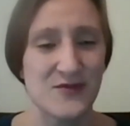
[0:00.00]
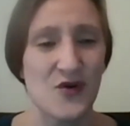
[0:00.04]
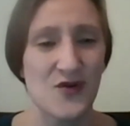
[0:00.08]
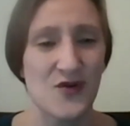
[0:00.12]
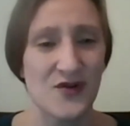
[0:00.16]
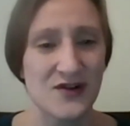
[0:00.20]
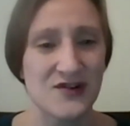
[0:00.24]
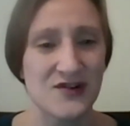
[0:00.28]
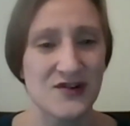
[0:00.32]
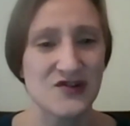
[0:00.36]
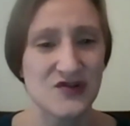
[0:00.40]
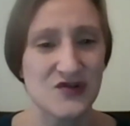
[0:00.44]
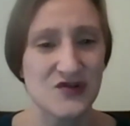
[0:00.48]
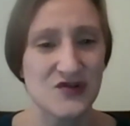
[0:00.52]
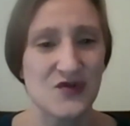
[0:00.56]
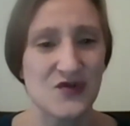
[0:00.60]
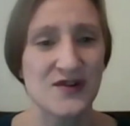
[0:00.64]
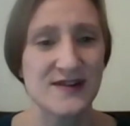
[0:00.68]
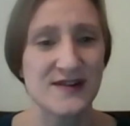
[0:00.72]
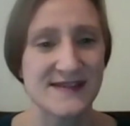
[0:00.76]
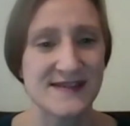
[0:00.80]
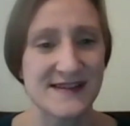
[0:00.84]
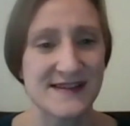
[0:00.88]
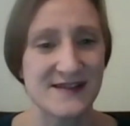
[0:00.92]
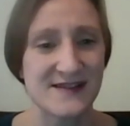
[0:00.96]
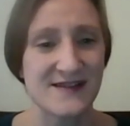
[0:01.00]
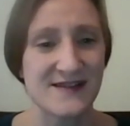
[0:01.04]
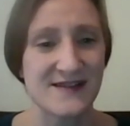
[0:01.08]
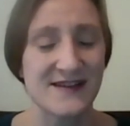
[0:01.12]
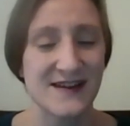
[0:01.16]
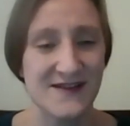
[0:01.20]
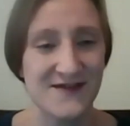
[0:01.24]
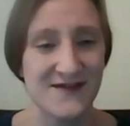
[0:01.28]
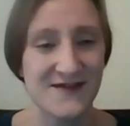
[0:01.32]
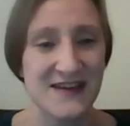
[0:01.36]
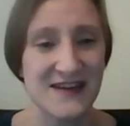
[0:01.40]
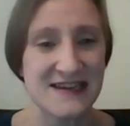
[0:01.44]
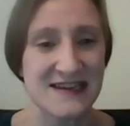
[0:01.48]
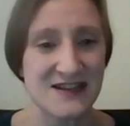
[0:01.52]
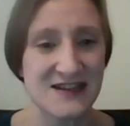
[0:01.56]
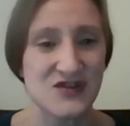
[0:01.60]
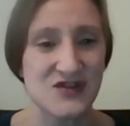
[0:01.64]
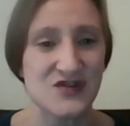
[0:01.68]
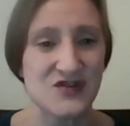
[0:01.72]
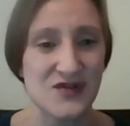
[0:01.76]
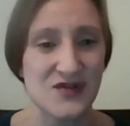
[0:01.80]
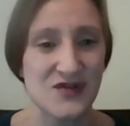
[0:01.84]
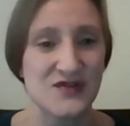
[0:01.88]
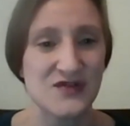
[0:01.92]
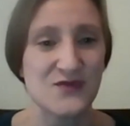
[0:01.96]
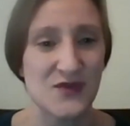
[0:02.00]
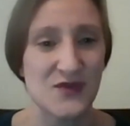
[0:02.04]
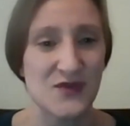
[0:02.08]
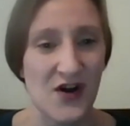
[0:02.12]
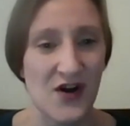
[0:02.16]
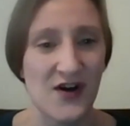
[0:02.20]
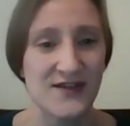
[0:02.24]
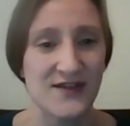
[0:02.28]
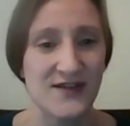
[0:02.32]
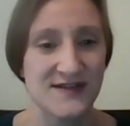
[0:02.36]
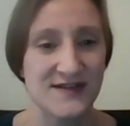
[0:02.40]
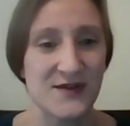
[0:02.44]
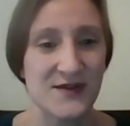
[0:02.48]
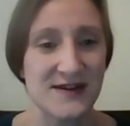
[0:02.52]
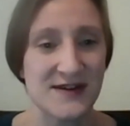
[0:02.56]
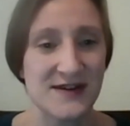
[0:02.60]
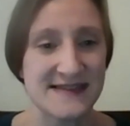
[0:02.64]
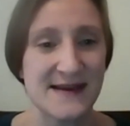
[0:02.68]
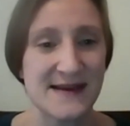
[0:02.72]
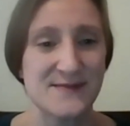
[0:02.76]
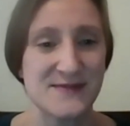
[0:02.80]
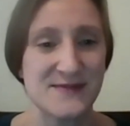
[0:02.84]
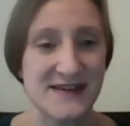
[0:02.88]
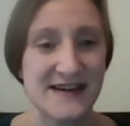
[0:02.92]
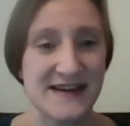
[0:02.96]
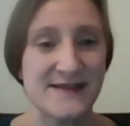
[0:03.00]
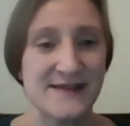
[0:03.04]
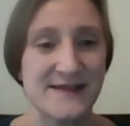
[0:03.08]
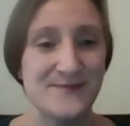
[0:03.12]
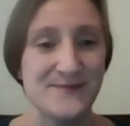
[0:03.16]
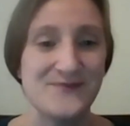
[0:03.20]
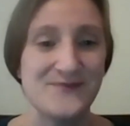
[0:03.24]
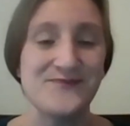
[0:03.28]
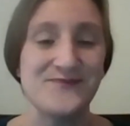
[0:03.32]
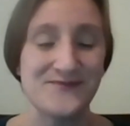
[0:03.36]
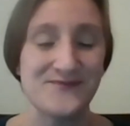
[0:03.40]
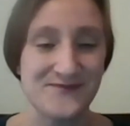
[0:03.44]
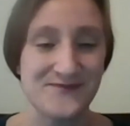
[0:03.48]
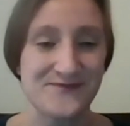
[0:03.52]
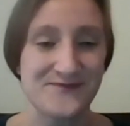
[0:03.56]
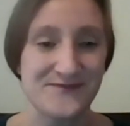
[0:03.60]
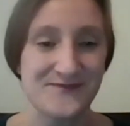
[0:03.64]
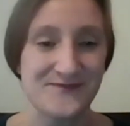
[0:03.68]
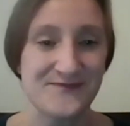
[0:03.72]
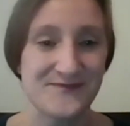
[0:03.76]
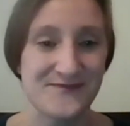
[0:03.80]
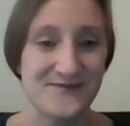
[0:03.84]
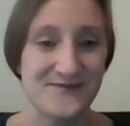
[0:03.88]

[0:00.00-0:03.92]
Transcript: some corner stores and convenience stores will also accept it.